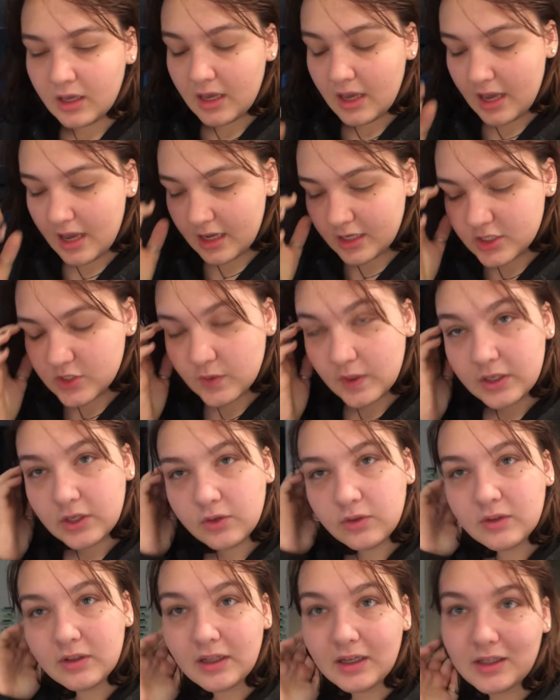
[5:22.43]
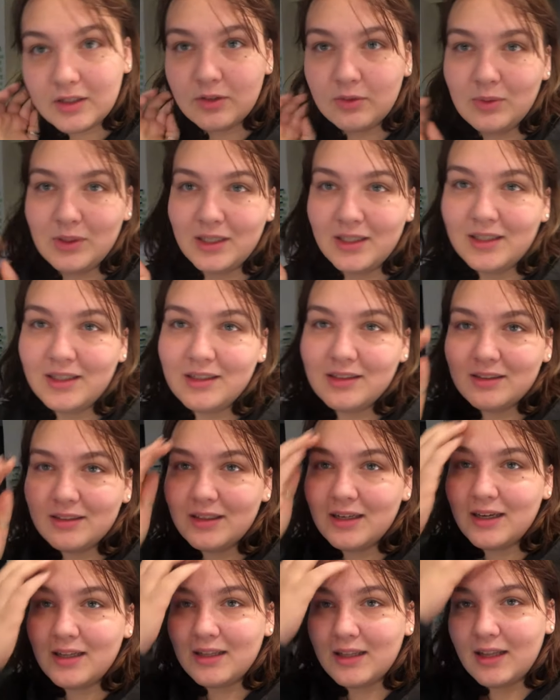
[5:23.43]
Uh, so I don't like doing it.
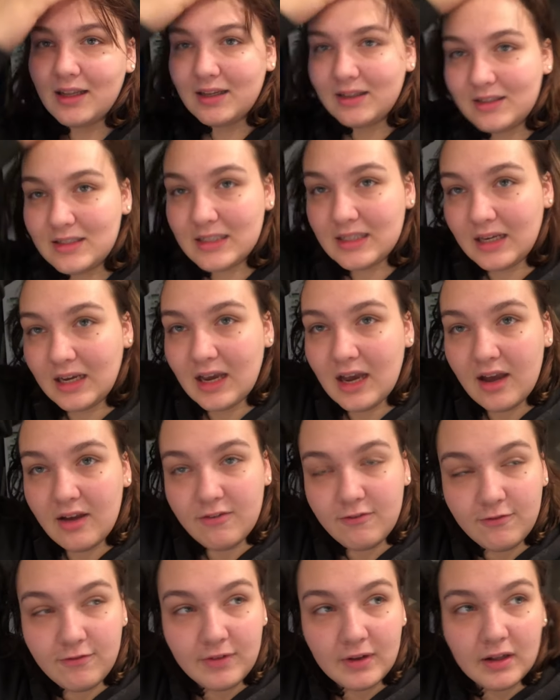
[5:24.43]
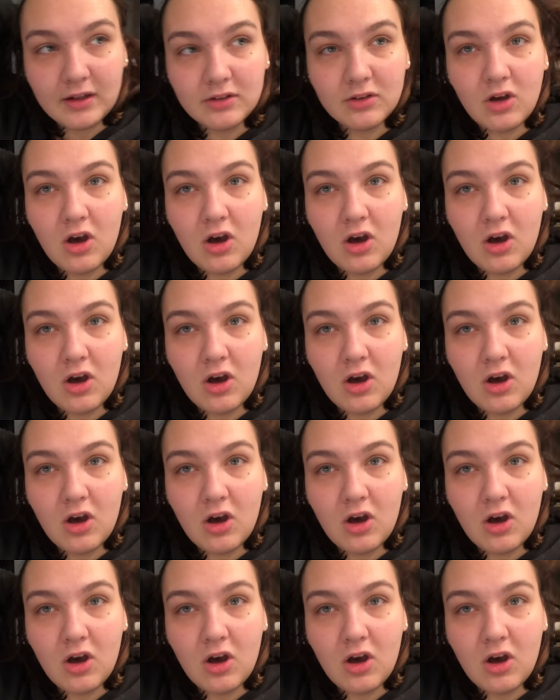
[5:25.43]
And then today I felt